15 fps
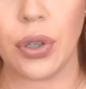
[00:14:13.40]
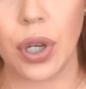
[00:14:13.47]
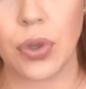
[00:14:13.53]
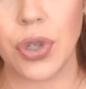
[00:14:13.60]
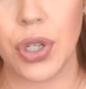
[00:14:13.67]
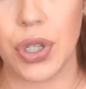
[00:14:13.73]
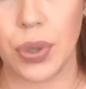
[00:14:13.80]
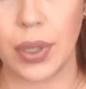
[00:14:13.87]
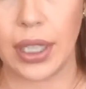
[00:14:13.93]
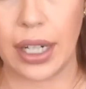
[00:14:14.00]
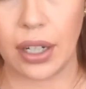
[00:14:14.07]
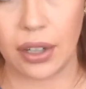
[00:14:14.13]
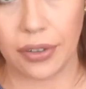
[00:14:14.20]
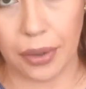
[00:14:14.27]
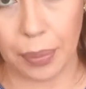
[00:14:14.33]
go to do a
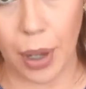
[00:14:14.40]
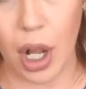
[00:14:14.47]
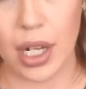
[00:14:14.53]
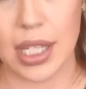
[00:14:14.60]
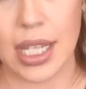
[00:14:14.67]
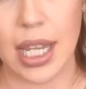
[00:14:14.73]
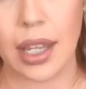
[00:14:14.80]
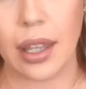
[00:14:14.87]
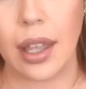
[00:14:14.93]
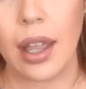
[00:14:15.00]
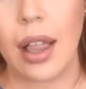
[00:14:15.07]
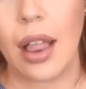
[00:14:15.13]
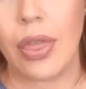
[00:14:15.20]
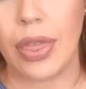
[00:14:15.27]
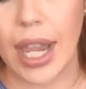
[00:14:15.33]
layer of epoxy,
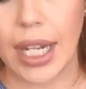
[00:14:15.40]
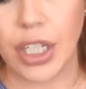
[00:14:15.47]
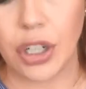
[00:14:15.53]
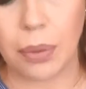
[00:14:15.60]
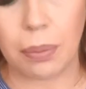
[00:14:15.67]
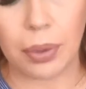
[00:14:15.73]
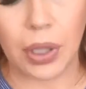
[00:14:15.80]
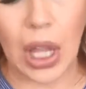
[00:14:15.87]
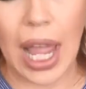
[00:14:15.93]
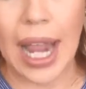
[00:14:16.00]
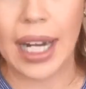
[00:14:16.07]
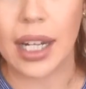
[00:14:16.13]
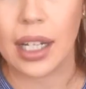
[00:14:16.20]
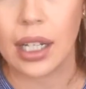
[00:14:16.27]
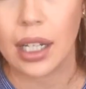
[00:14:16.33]
that your
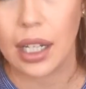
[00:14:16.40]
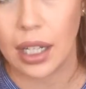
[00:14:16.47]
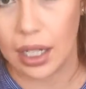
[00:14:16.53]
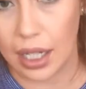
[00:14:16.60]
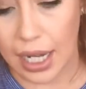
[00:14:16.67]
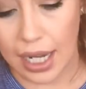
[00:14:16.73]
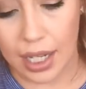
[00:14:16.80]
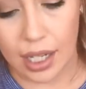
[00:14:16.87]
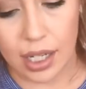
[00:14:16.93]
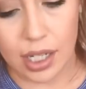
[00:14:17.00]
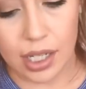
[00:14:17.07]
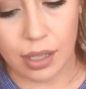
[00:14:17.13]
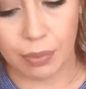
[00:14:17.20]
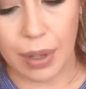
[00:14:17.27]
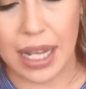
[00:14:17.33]
black
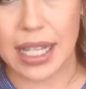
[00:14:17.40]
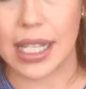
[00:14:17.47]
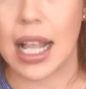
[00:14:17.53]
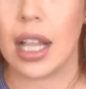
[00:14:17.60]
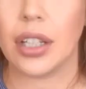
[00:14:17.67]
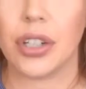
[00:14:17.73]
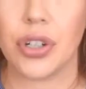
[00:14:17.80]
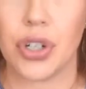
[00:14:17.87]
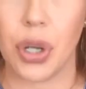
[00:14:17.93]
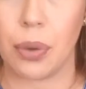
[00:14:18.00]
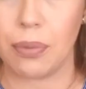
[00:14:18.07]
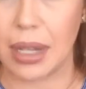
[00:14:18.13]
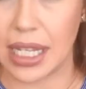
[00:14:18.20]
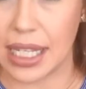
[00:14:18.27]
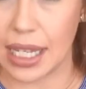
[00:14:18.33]
and base color don't
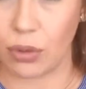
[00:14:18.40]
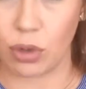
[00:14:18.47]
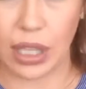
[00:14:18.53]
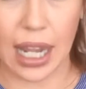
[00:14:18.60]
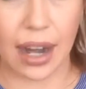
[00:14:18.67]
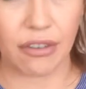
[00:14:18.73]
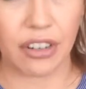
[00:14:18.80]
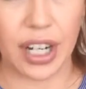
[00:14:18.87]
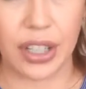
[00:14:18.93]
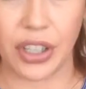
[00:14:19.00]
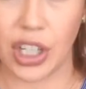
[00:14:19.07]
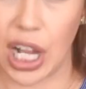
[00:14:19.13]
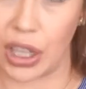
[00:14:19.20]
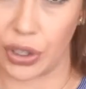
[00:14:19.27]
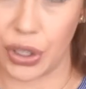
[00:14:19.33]
mix in with every other
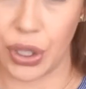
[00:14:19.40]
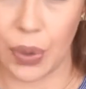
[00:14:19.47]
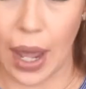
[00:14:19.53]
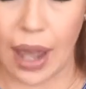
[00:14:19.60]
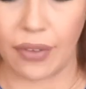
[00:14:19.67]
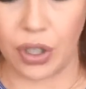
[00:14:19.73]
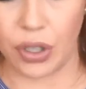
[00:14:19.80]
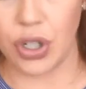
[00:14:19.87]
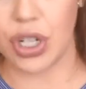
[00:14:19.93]
color you have on your